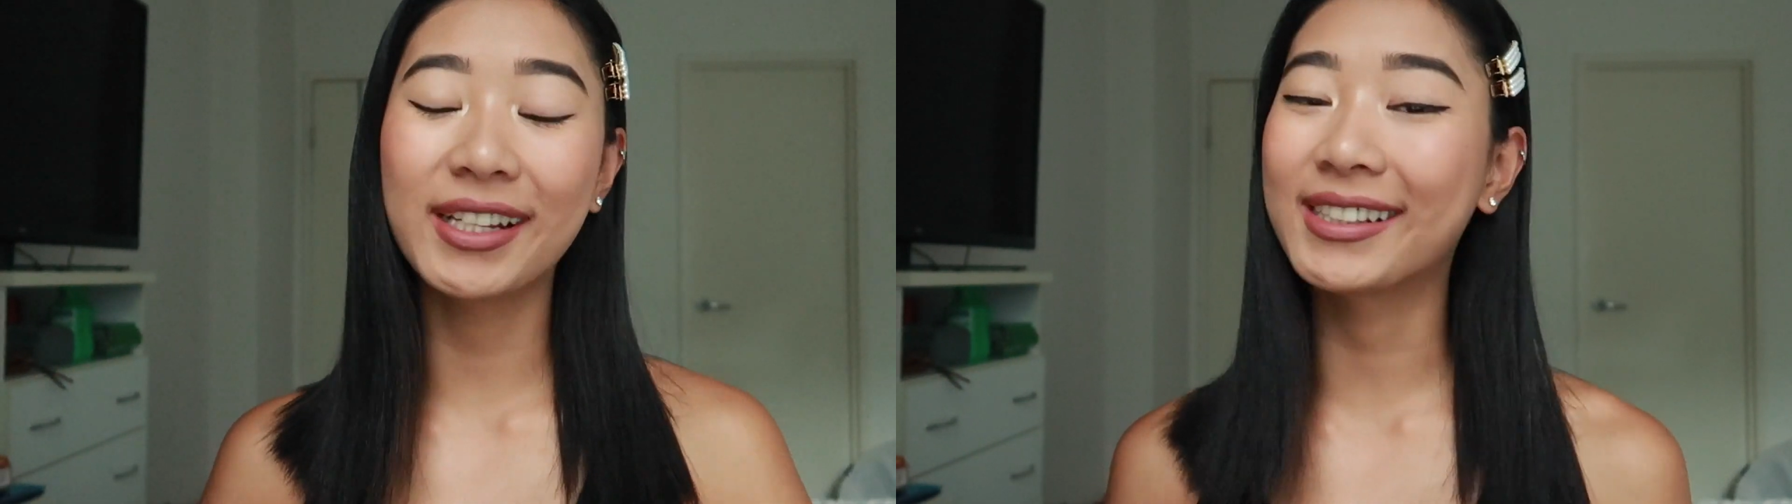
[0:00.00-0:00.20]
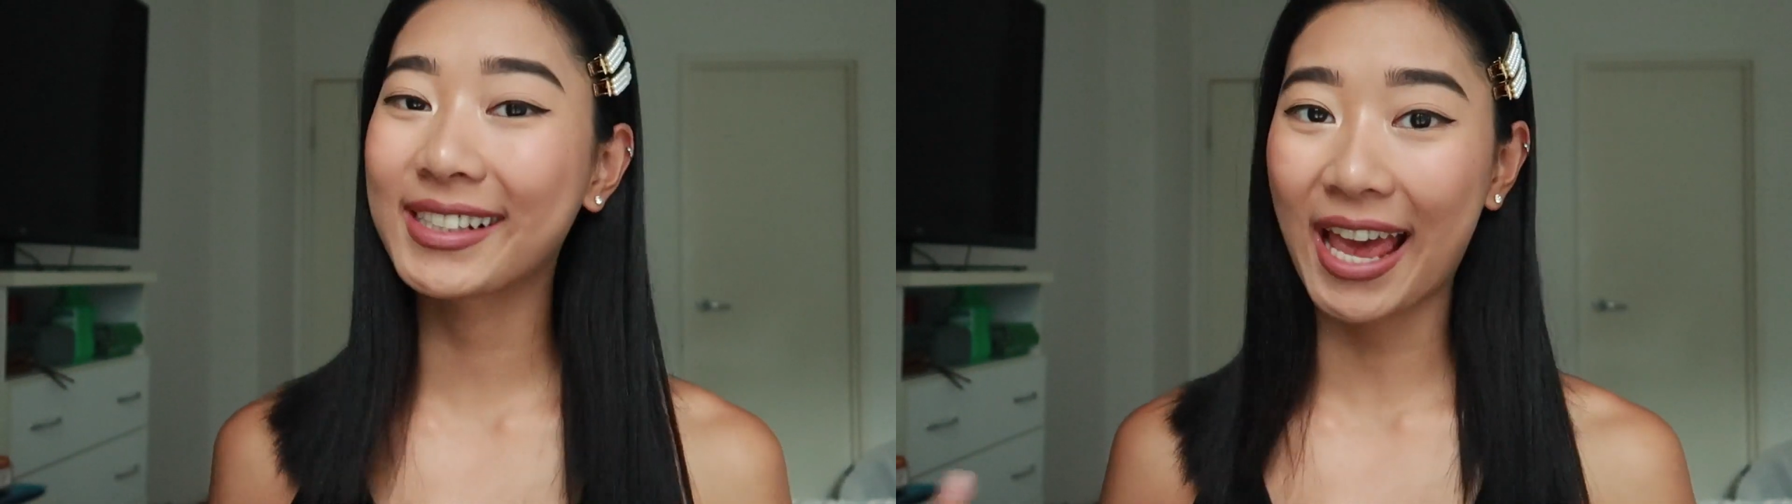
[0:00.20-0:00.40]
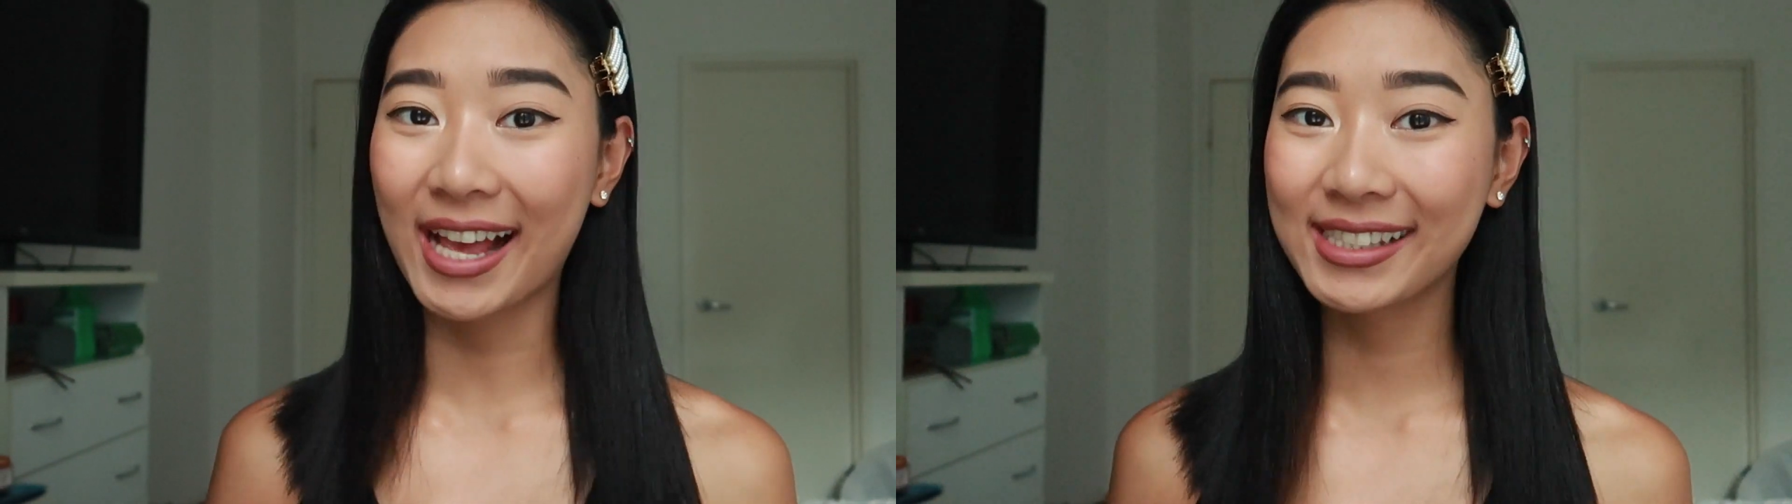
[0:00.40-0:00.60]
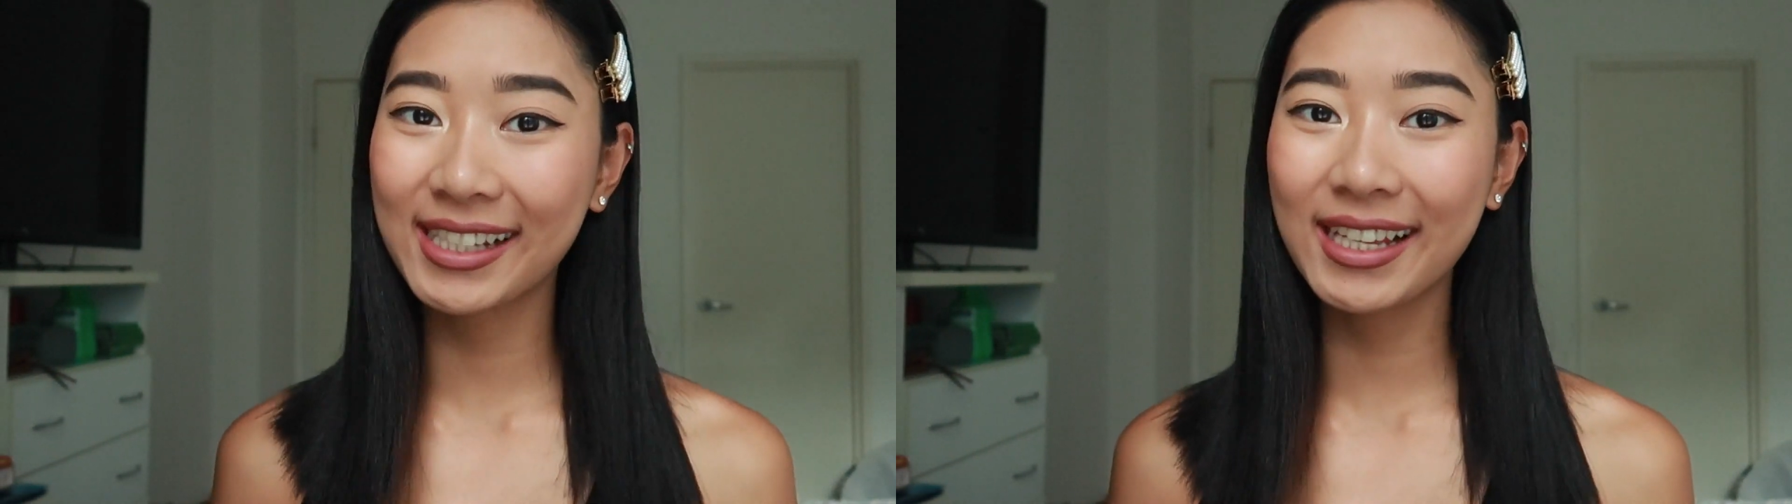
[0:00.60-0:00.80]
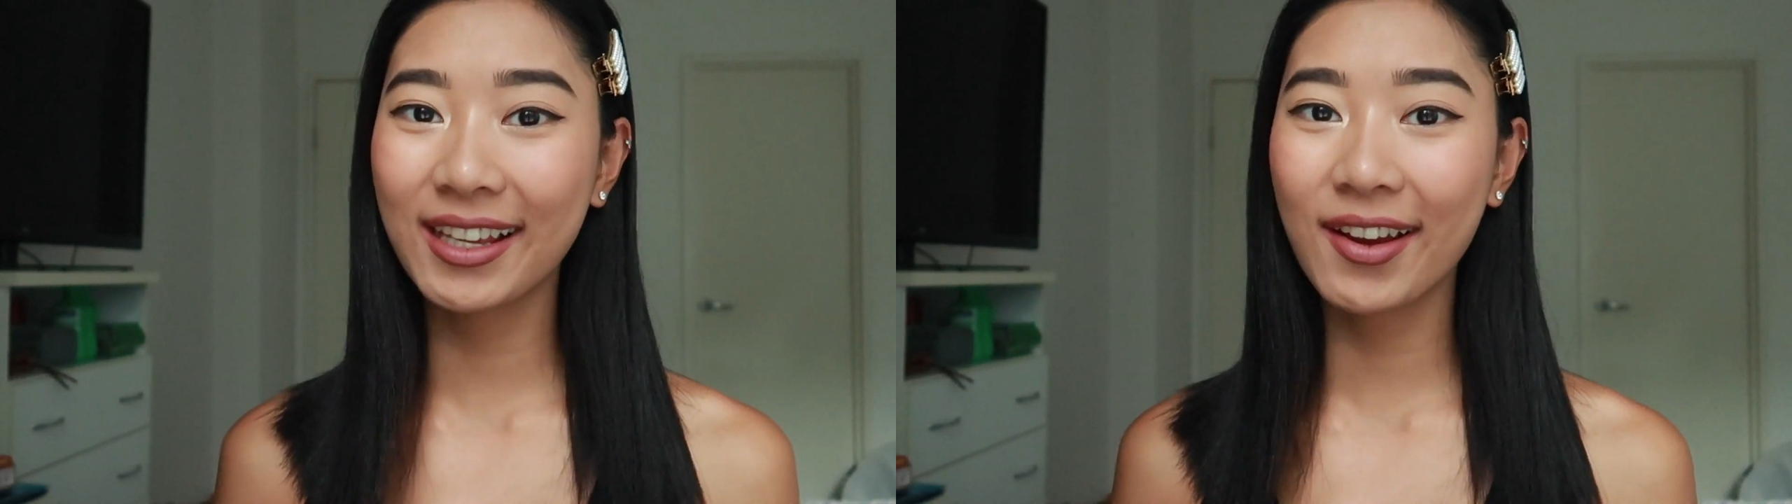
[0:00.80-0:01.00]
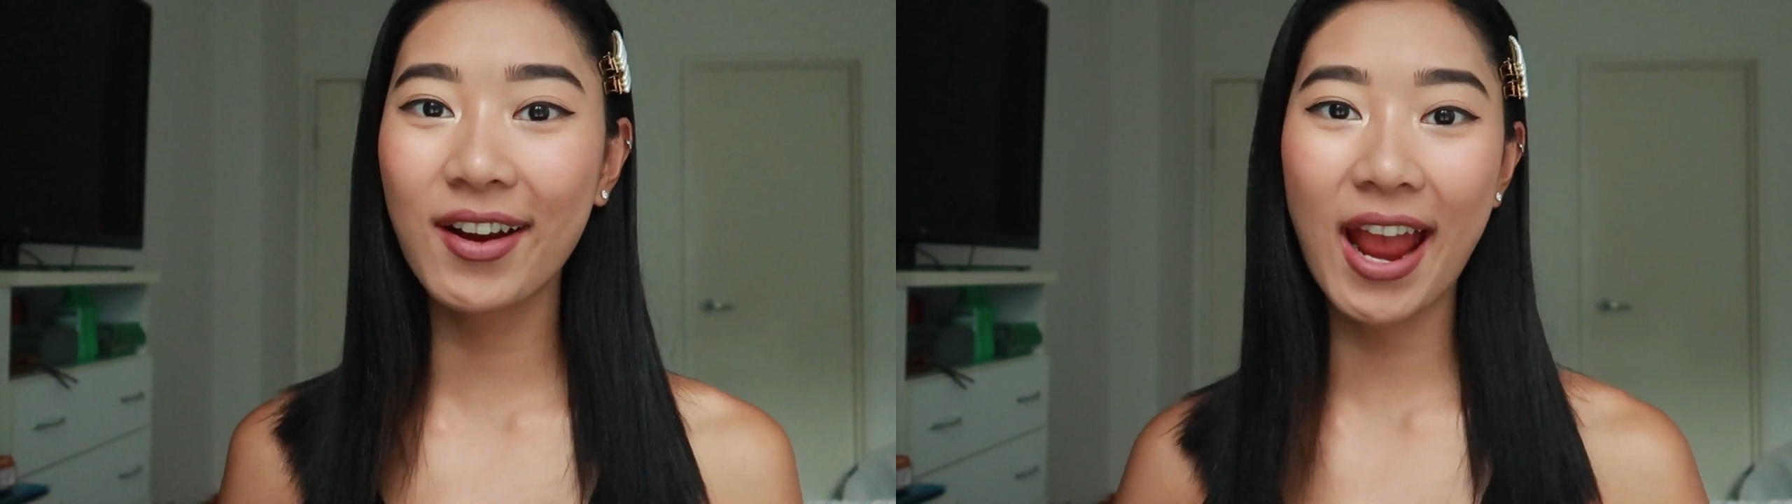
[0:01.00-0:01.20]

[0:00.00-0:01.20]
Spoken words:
It's Cassie here,